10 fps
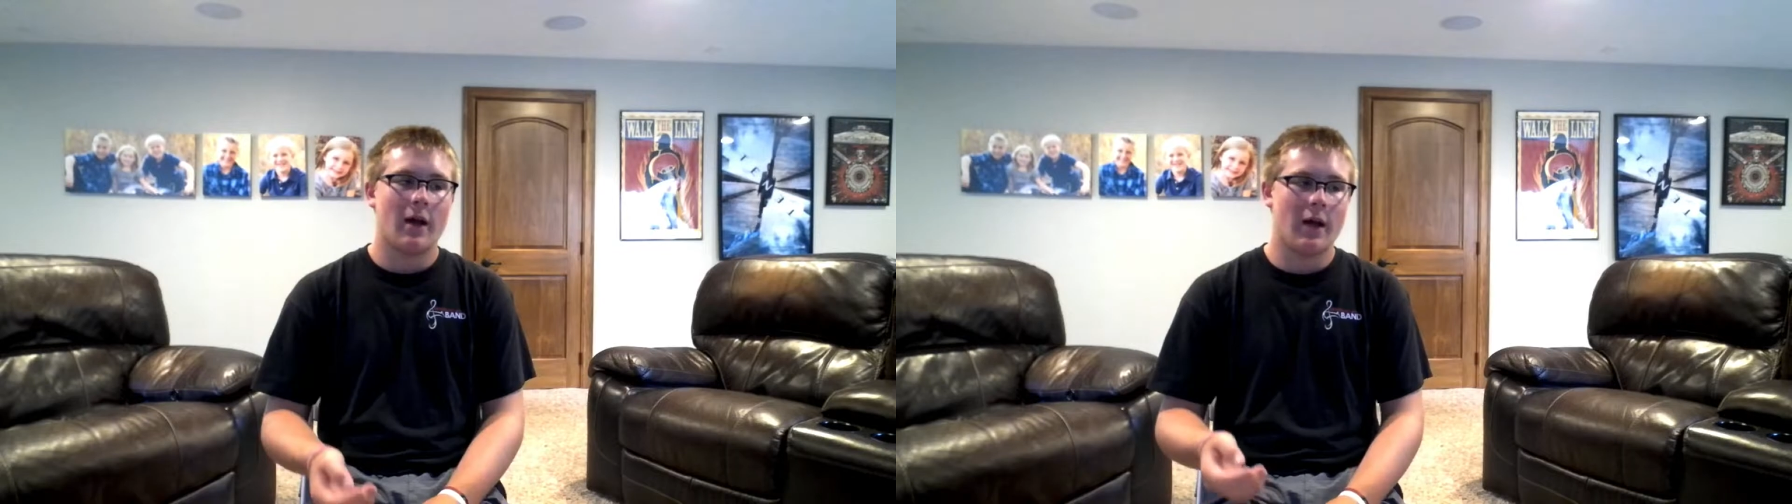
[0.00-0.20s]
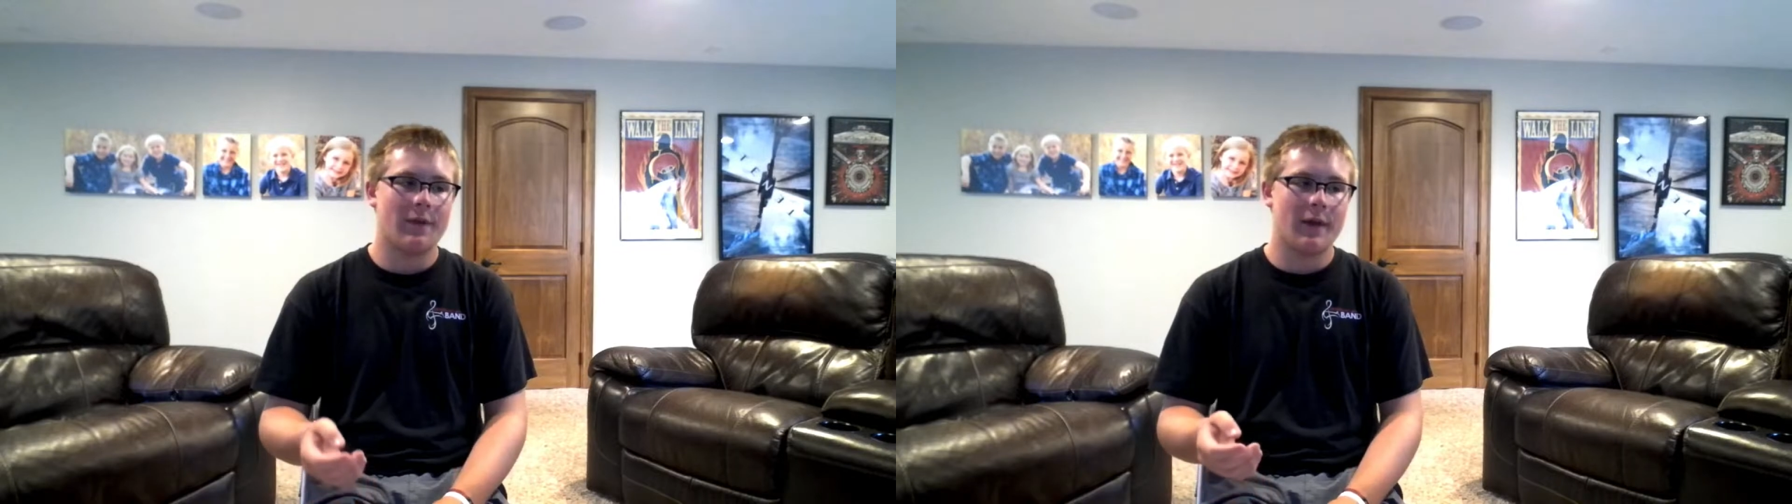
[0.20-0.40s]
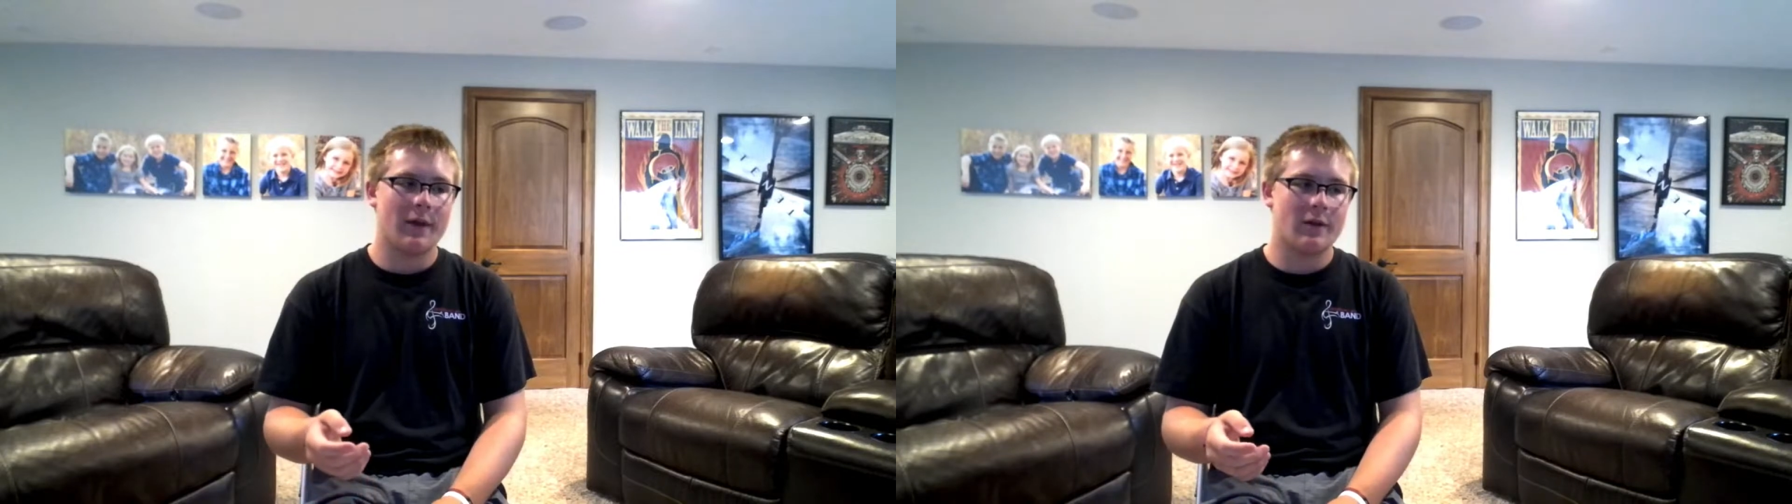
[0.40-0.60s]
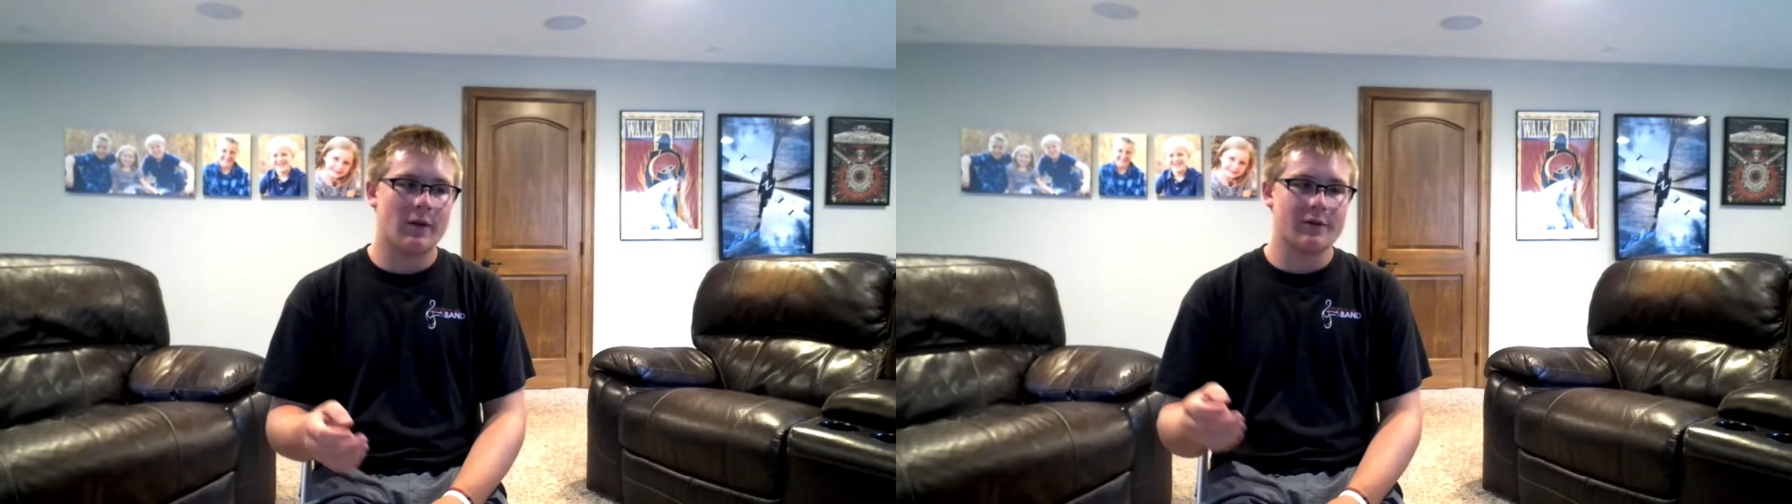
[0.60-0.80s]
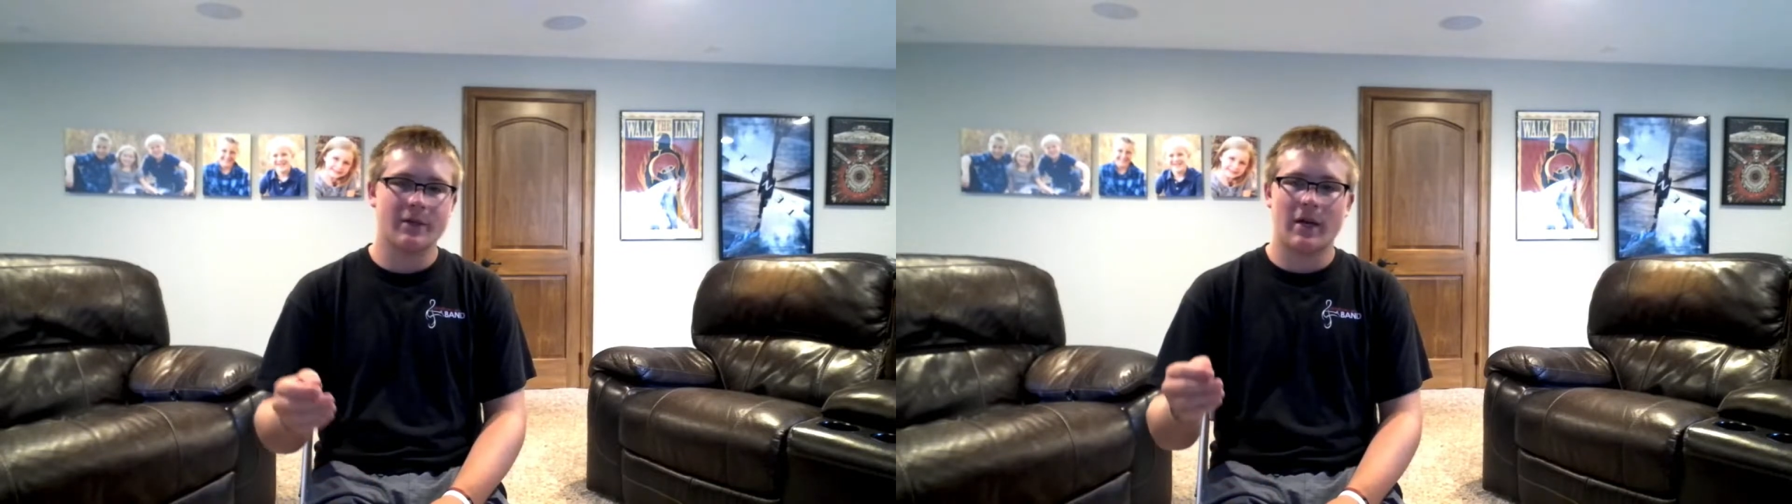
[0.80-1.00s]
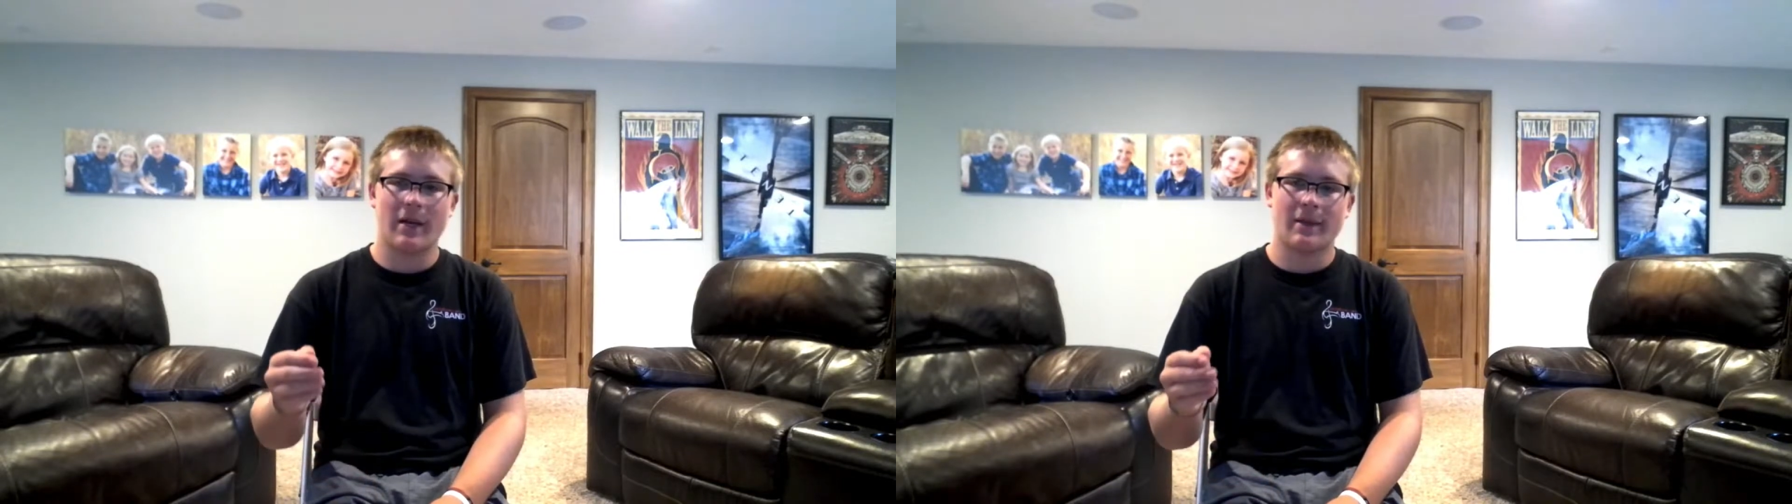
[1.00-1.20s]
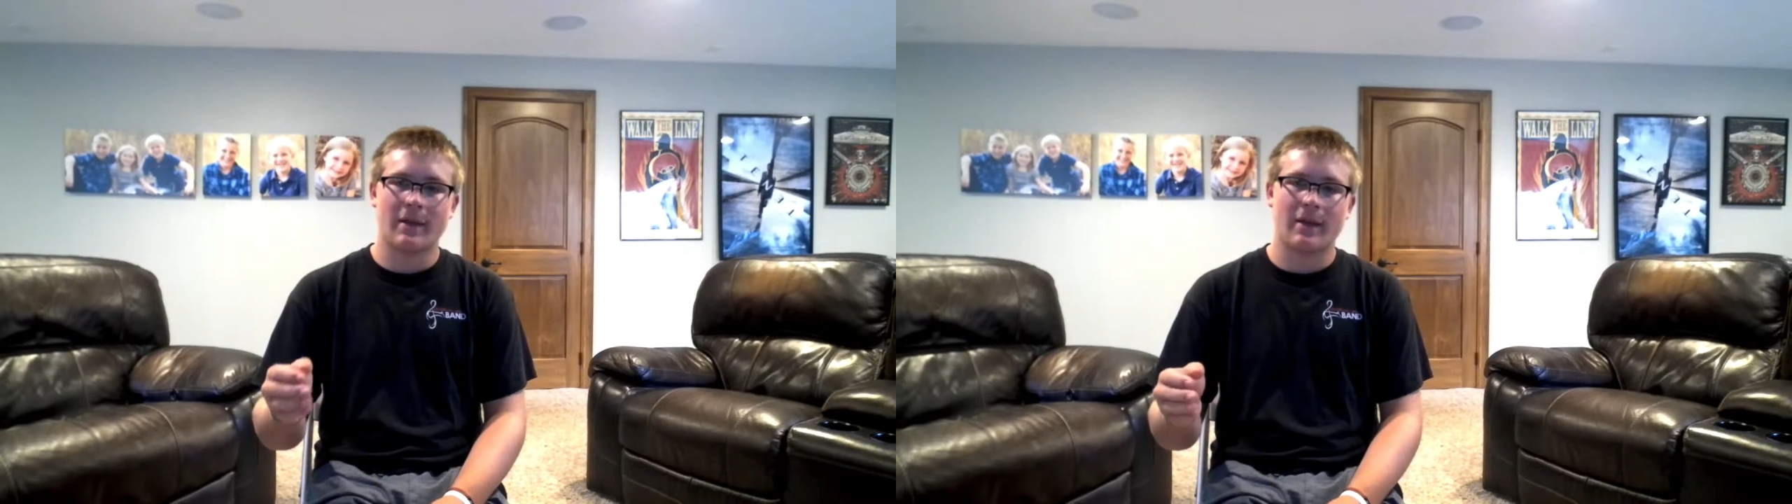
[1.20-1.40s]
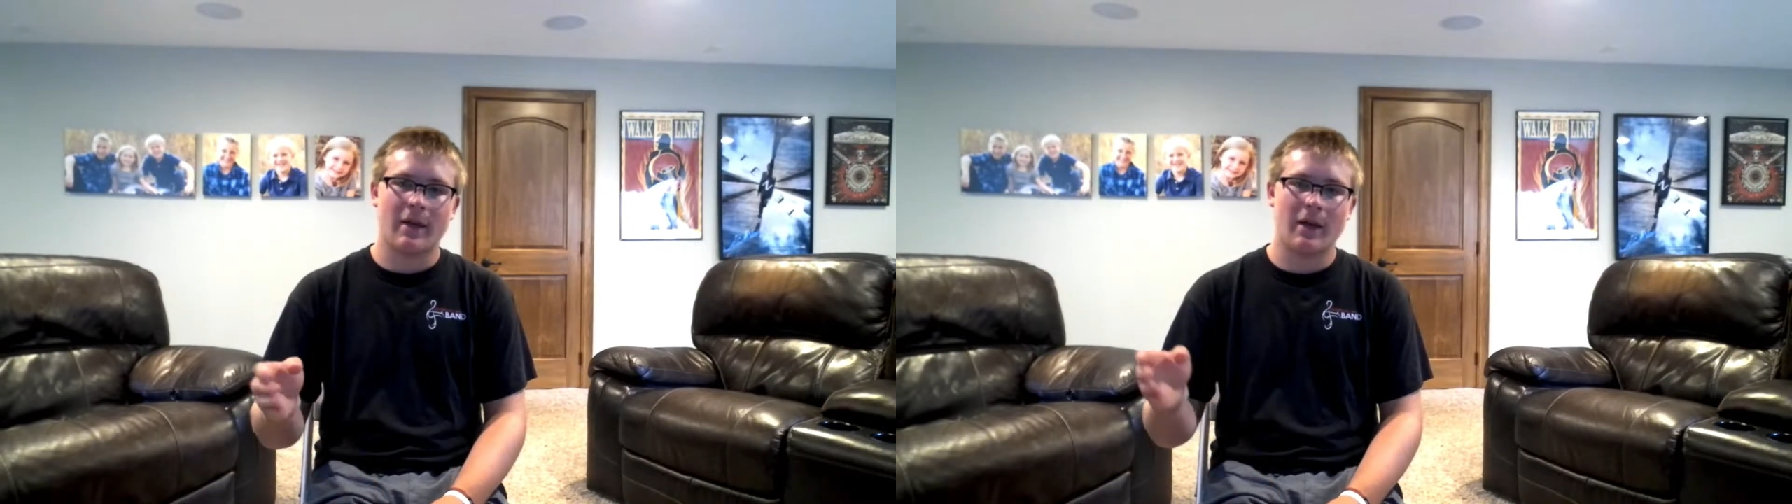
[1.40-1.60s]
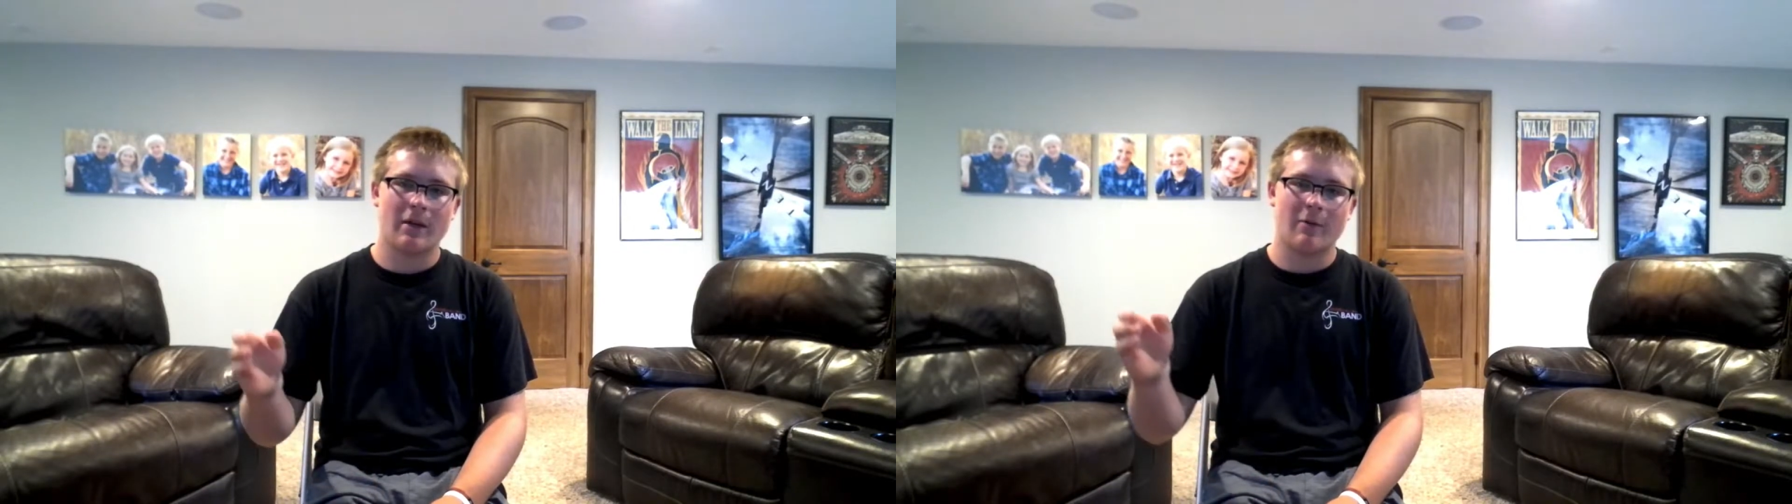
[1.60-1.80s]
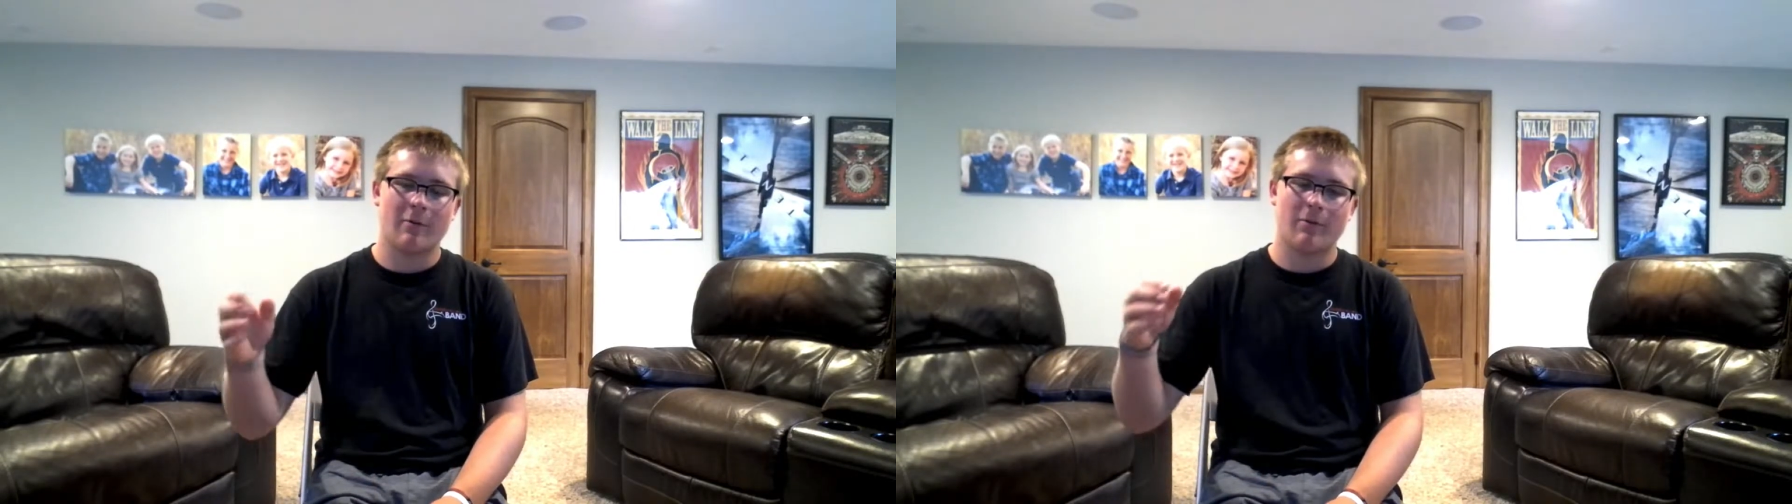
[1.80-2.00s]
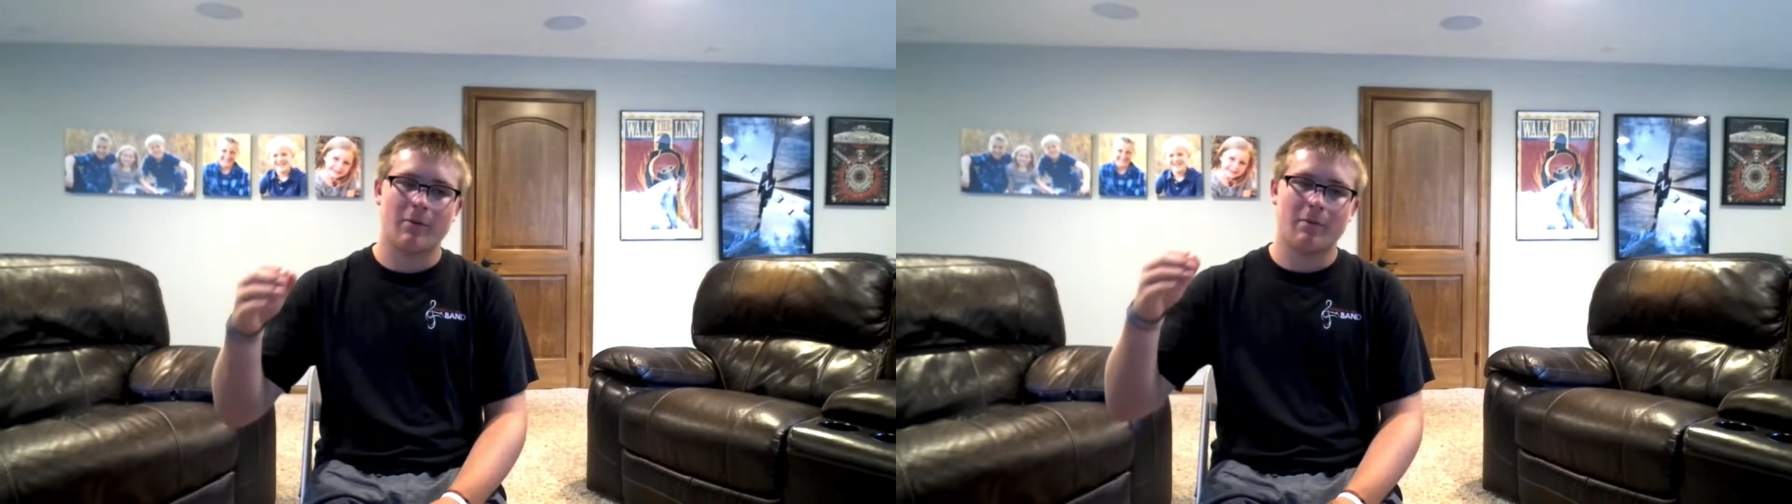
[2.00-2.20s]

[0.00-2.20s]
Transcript: And then you also got the kind of